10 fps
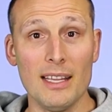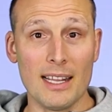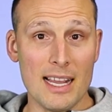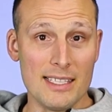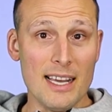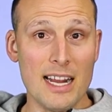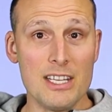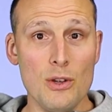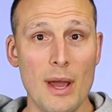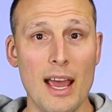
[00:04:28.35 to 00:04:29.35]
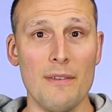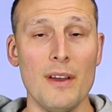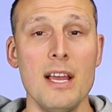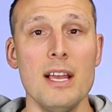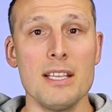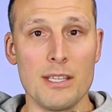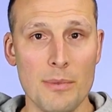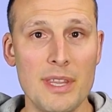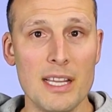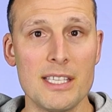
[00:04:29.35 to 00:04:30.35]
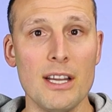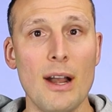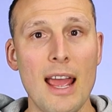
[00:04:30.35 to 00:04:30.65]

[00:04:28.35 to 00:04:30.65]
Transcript: Like I said, I do have some things here.